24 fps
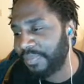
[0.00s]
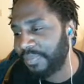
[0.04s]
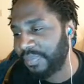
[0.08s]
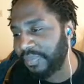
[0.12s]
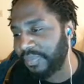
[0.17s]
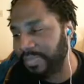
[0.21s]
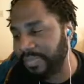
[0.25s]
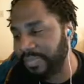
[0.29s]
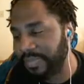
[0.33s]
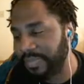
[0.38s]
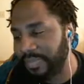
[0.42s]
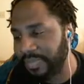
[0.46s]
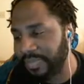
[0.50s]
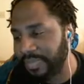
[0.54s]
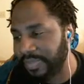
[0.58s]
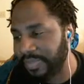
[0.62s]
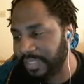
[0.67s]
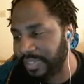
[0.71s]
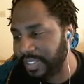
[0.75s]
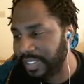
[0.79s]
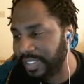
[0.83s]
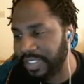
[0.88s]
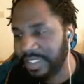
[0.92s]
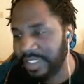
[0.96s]

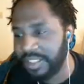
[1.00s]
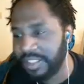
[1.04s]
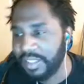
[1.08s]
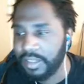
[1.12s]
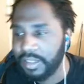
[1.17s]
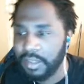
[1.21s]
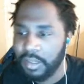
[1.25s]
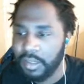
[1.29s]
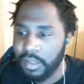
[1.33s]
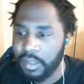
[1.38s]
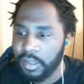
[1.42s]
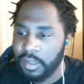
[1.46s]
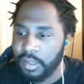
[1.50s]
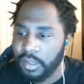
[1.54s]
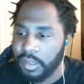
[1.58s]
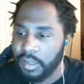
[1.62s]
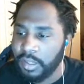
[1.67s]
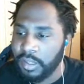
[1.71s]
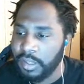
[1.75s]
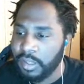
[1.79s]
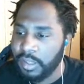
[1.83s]
Nobody speaks.